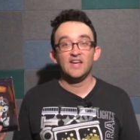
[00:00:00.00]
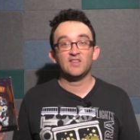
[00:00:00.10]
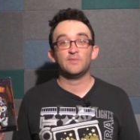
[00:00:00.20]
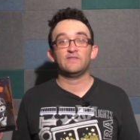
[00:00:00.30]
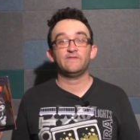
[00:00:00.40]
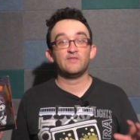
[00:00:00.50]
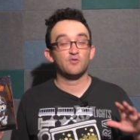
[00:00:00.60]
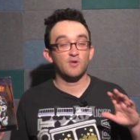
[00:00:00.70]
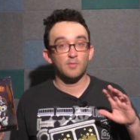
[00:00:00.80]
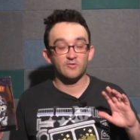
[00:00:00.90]
it's my
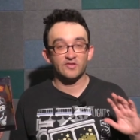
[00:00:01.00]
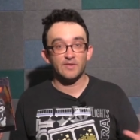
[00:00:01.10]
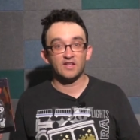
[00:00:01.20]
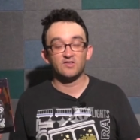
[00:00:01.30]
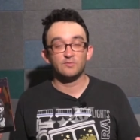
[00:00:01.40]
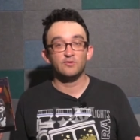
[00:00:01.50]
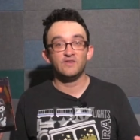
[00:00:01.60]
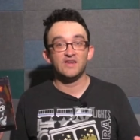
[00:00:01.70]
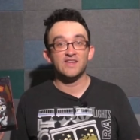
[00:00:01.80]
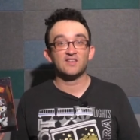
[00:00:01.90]
favorite Robert Zemeckis
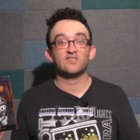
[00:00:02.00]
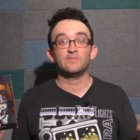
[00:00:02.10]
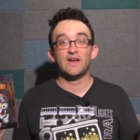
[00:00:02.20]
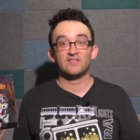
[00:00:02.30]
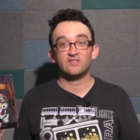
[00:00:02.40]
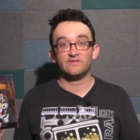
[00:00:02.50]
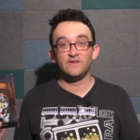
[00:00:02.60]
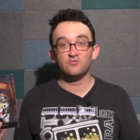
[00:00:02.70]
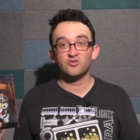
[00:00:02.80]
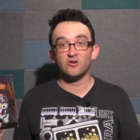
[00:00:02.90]
movie next to Back to the
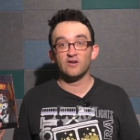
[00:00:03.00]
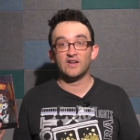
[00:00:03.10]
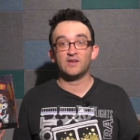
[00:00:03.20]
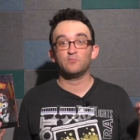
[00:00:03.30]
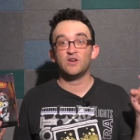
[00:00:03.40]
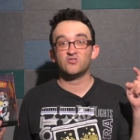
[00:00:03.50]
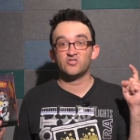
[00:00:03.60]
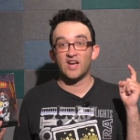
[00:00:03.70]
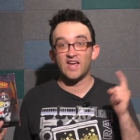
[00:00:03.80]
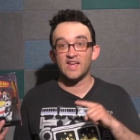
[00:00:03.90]
Future, and I
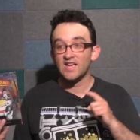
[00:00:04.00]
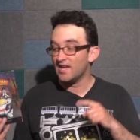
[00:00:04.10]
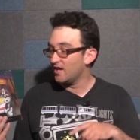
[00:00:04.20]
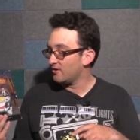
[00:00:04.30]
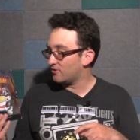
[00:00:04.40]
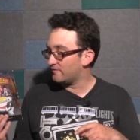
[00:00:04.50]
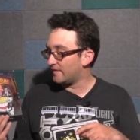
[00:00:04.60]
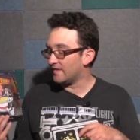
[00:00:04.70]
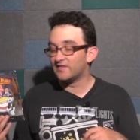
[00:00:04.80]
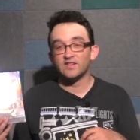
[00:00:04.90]
wish I could
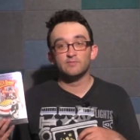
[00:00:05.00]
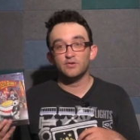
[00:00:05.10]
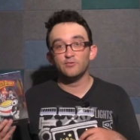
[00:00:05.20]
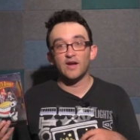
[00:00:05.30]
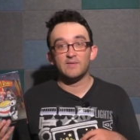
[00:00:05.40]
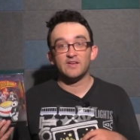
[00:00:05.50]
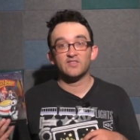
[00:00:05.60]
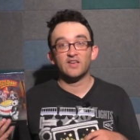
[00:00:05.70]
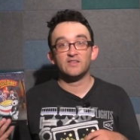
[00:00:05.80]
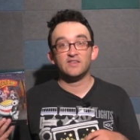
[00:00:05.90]
find this on Blu-ray
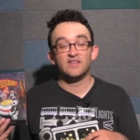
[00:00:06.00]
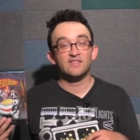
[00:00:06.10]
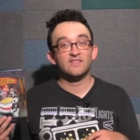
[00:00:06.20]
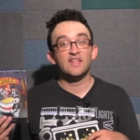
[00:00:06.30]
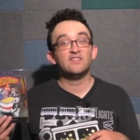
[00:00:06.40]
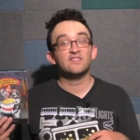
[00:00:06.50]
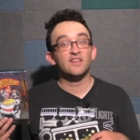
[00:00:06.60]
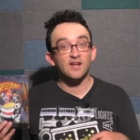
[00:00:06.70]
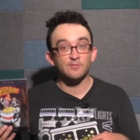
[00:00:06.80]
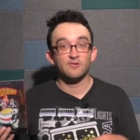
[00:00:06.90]
because I, it needs
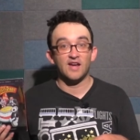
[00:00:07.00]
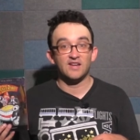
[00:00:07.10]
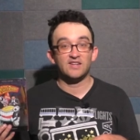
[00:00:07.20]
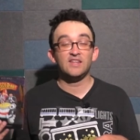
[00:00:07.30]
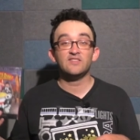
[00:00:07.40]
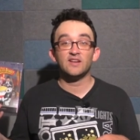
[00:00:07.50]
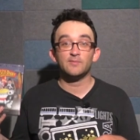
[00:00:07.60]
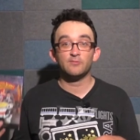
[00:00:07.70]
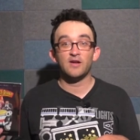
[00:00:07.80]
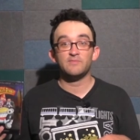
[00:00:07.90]
an upgrade. It needs an
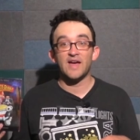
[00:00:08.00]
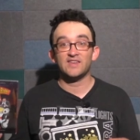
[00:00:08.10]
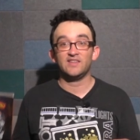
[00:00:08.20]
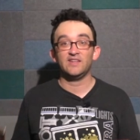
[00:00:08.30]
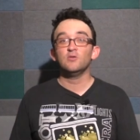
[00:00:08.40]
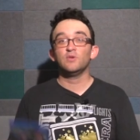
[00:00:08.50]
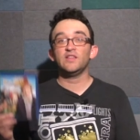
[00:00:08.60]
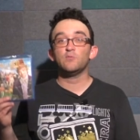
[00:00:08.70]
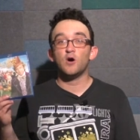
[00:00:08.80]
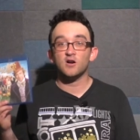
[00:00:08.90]
upgrade badly.
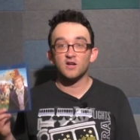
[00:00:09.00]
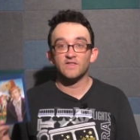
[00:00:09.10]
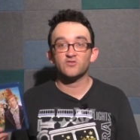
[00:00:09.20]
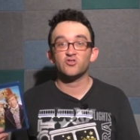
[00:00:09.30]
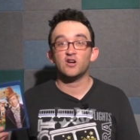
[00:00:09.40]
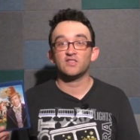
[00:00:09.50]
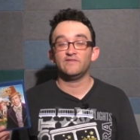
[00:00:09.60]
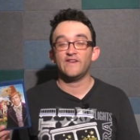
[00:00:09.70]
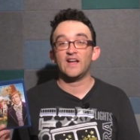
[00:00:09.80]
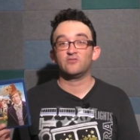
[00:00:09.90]
Willy Wonka and the
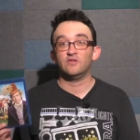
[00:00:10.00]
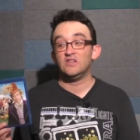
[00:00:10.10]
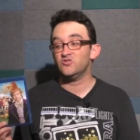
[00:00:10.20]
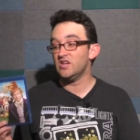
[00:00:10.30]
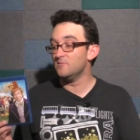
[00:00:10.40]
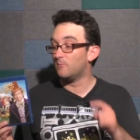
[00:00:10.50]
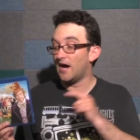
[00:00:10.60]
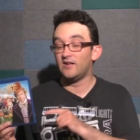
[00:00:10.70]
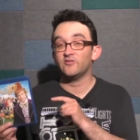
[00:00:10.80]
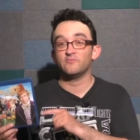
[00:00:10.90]
Chocolate Factory. Gene
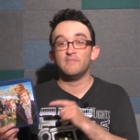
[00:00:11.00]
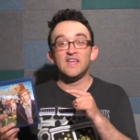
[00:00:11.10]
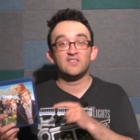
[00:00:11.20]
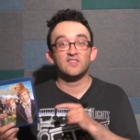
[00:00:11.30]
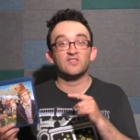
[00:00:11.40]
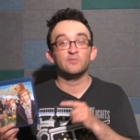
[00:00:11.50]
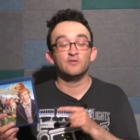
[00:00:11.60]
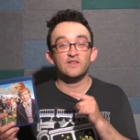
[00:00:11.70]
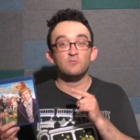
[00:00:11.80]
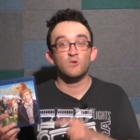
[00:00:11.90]
Wilder makes this
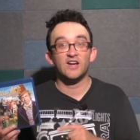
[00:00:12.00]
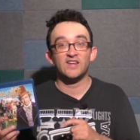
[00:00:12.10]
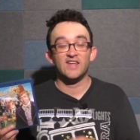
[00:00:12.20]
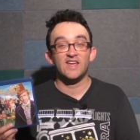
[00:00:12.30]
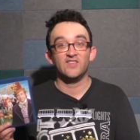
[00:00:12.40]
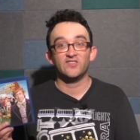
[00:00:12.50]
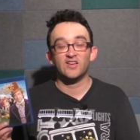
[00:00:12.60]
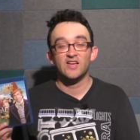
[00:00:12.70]
movie what it is,